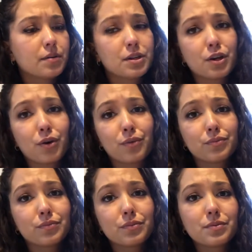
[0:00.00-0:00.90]
you
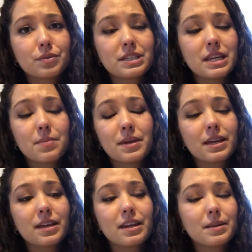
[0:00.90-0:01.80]
know,
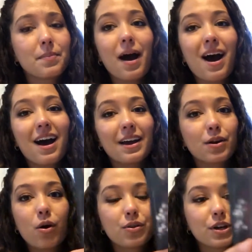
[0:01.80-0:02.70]
cinnamon and pine, all